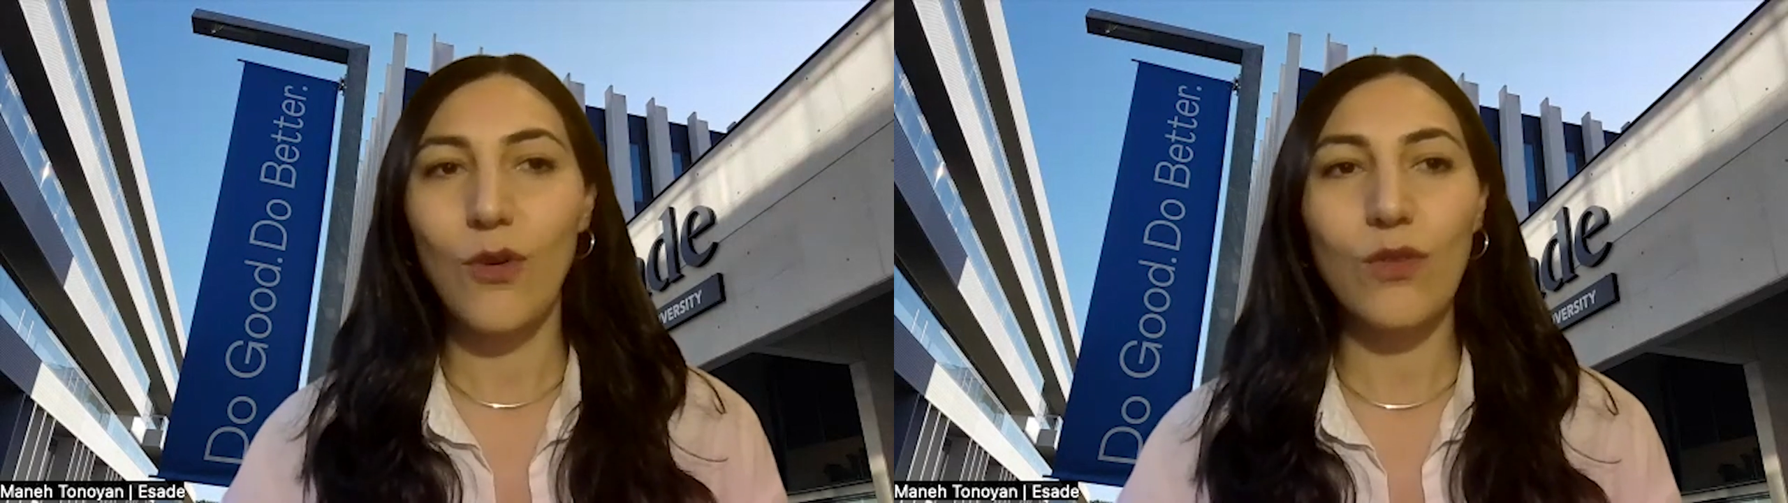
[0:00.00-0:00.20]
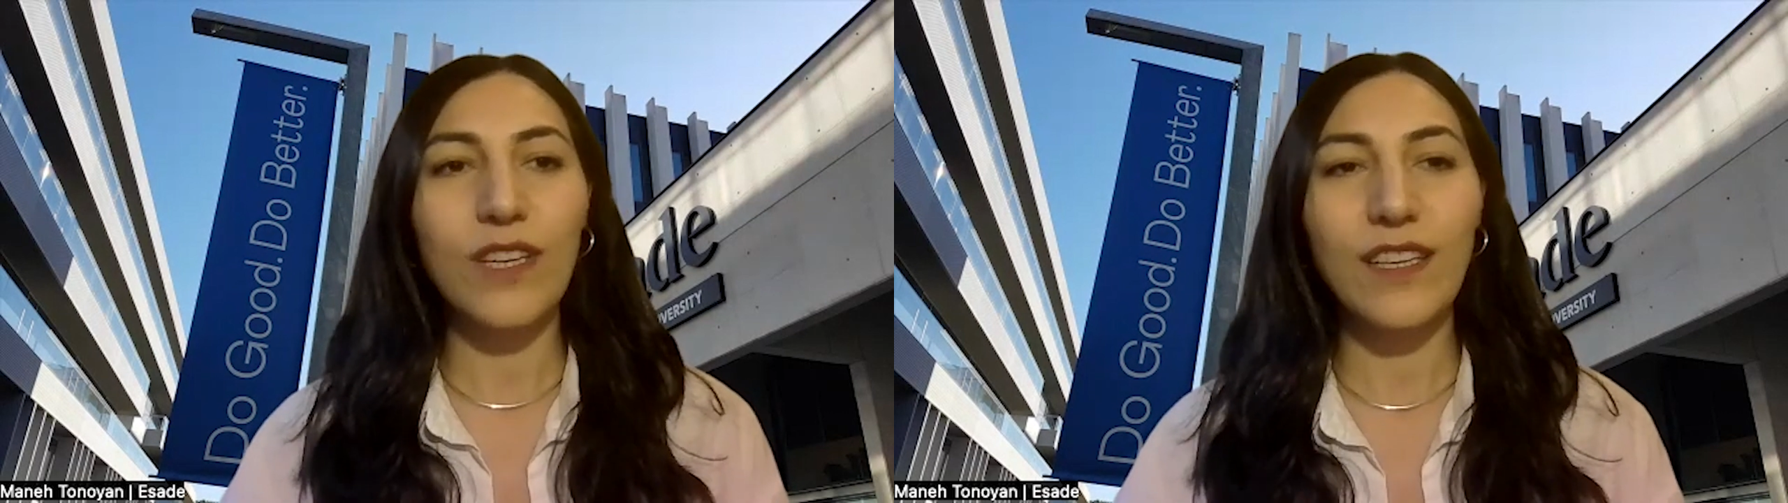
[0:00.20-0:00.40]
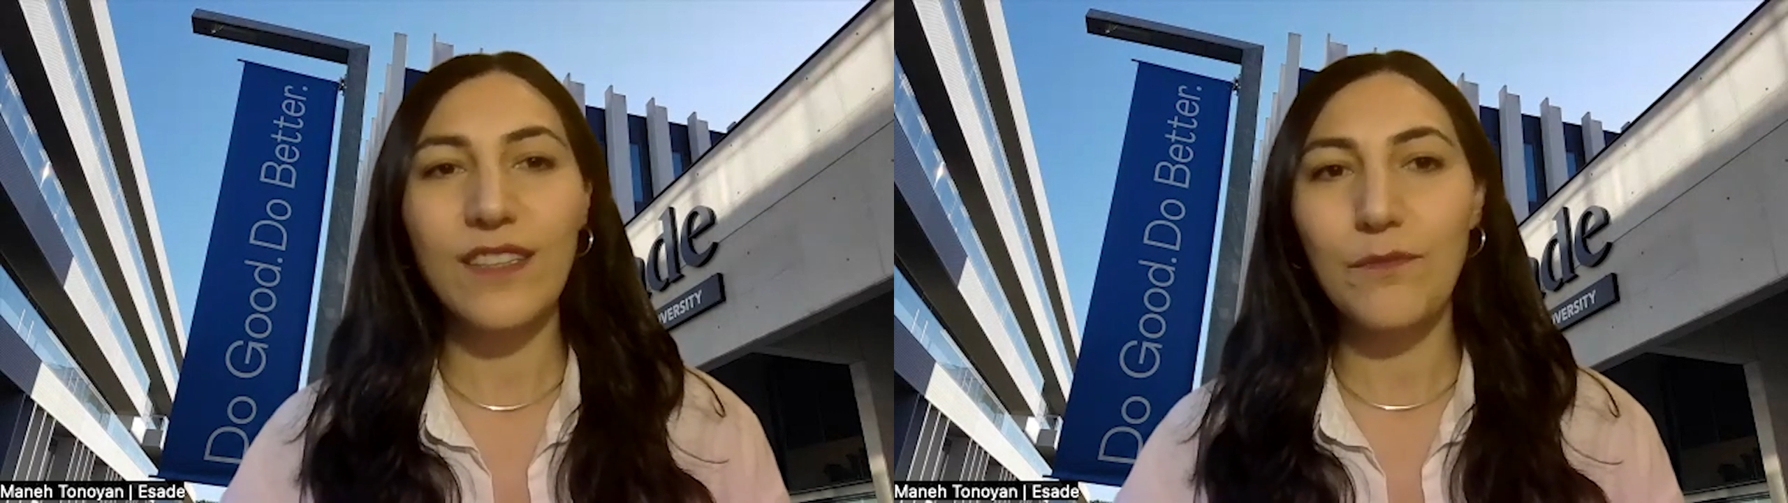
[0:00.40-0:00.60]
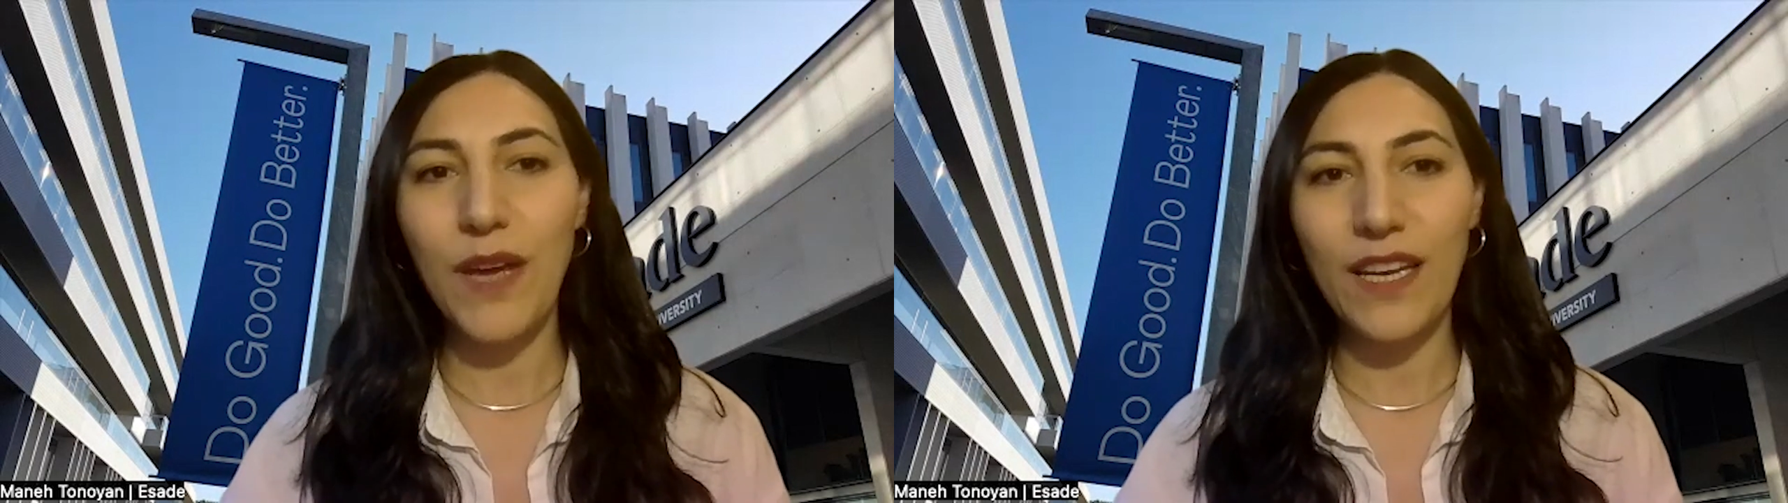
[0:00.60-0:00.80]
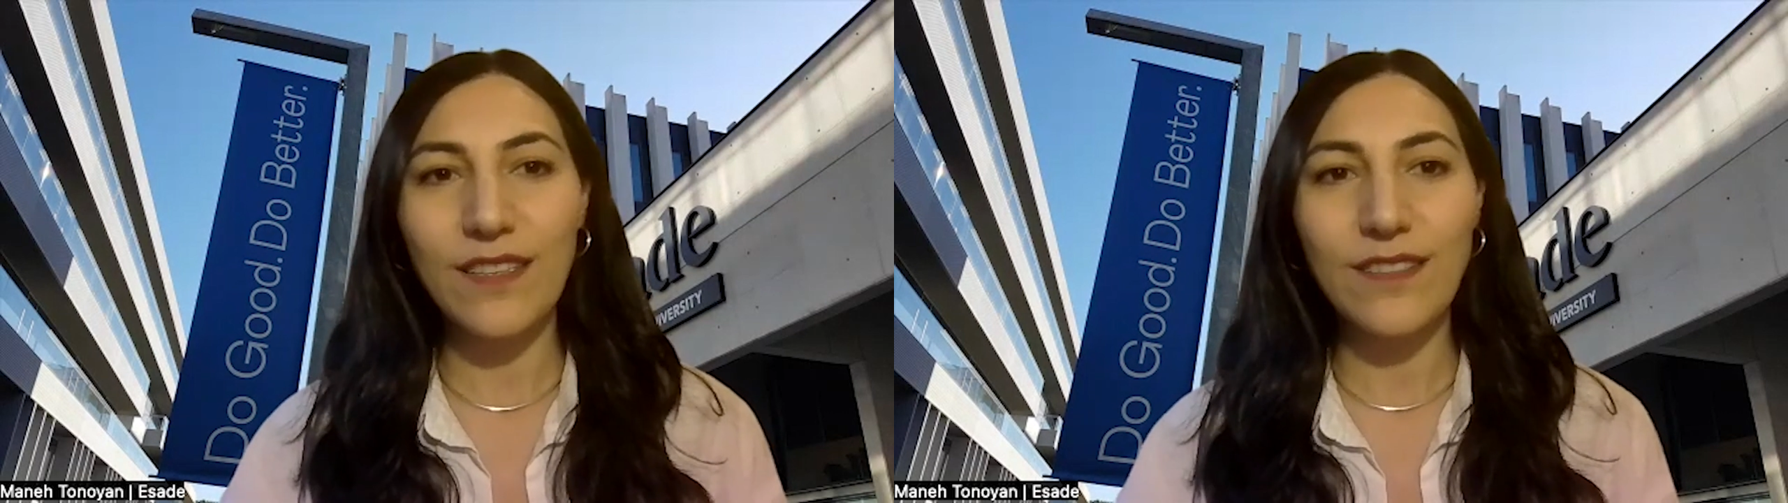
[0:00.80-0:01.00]
all the
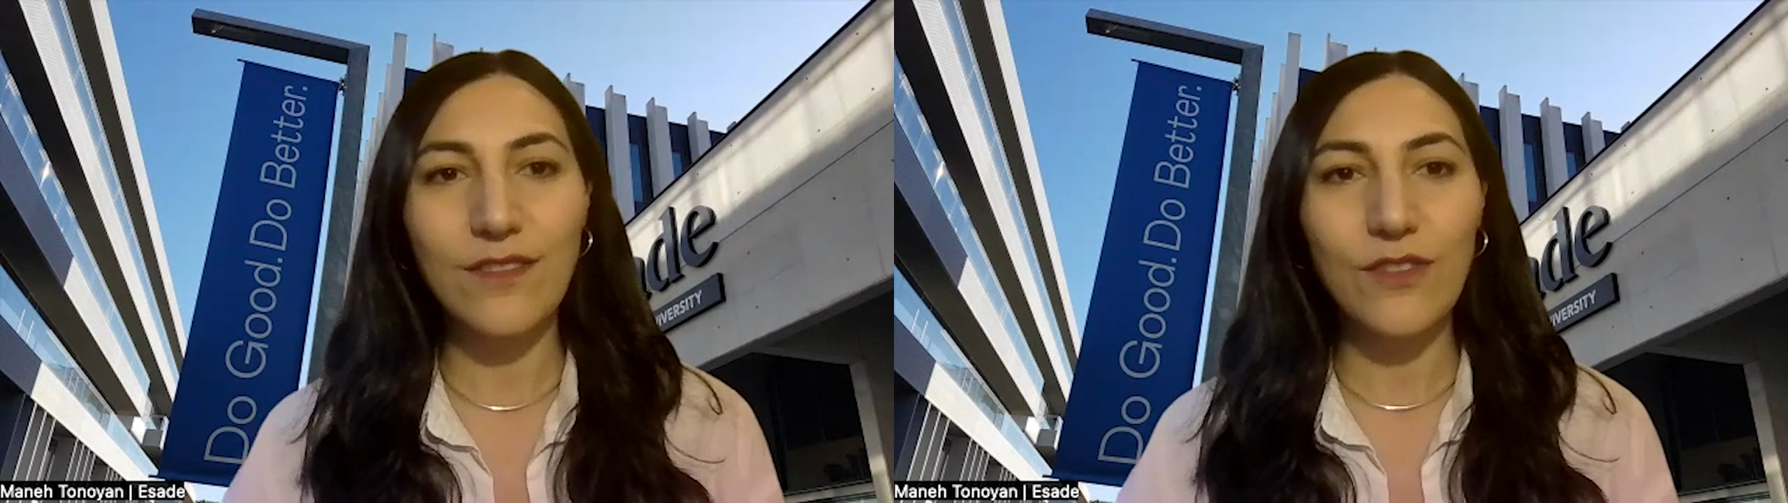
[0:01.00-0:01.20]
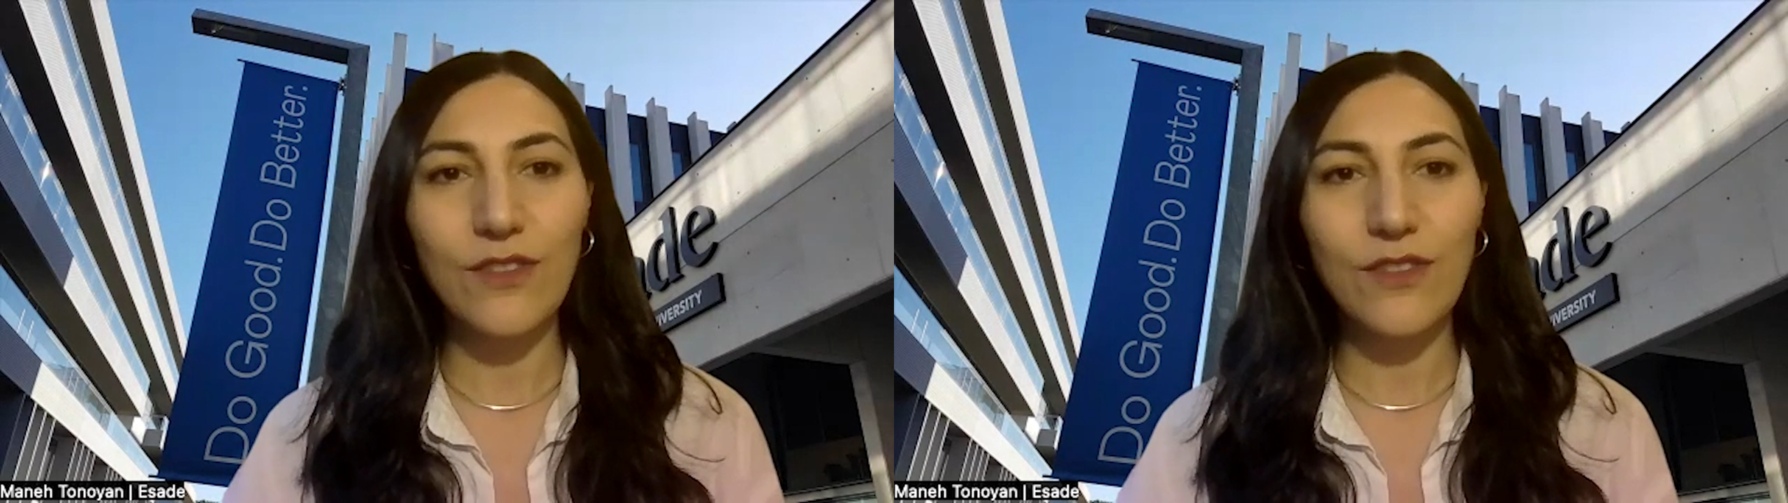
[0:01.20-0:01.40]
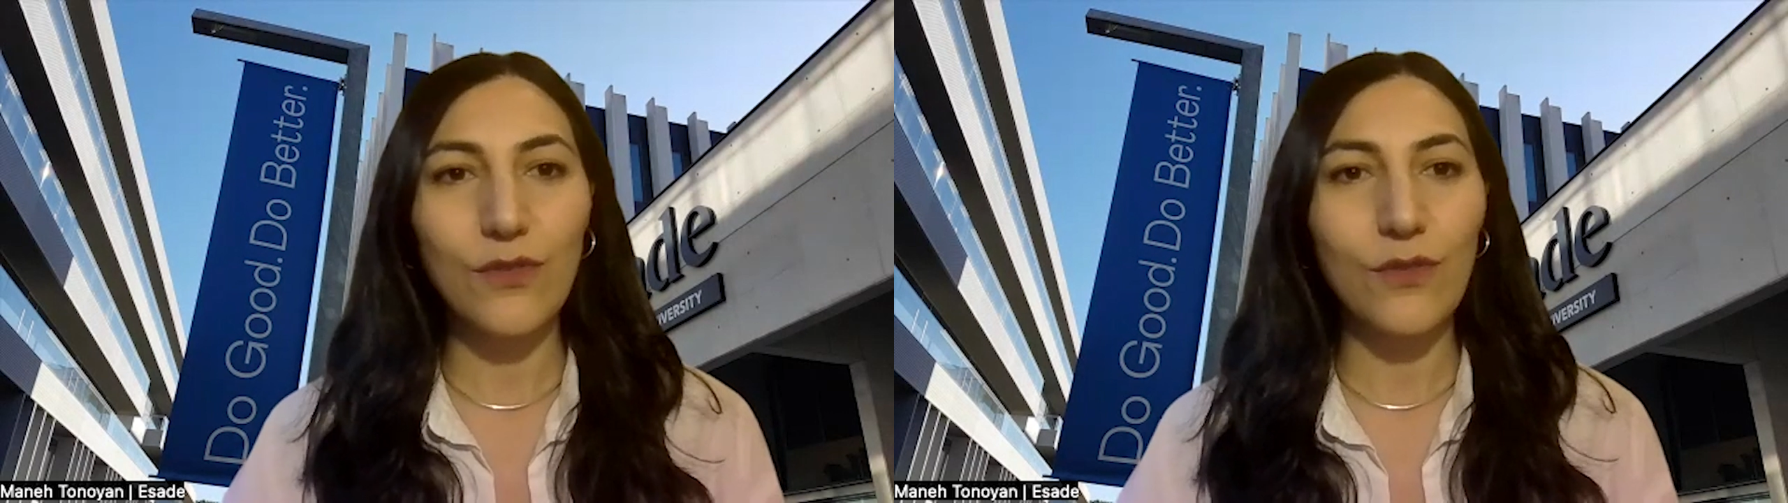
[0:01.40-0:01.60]
independence to